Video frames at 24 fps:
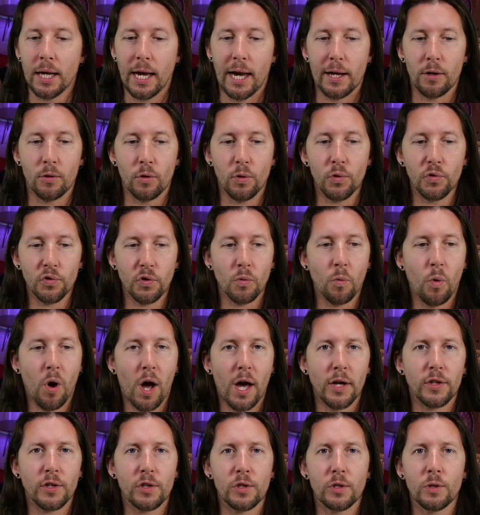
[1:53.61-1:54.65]
And also what
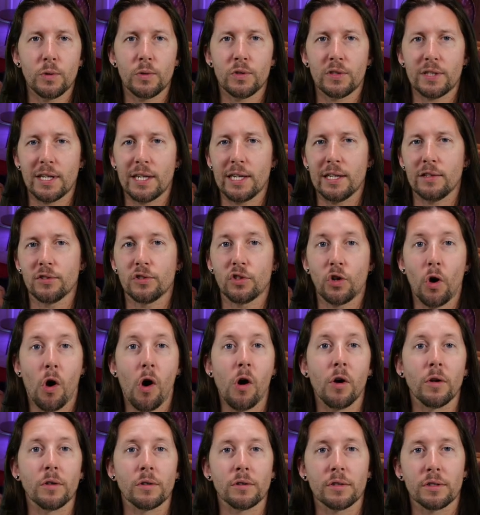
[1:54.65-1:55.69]
I use is
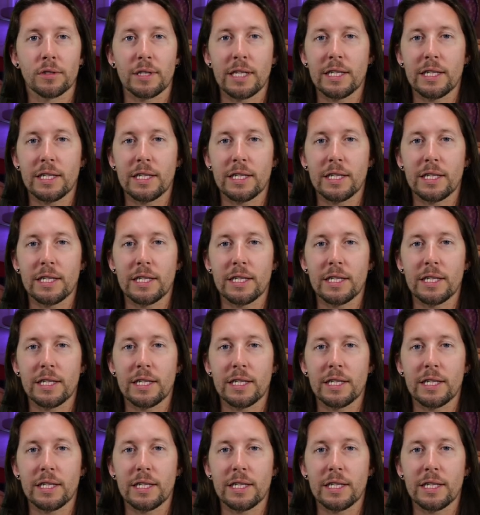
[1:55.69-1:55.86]
gongs.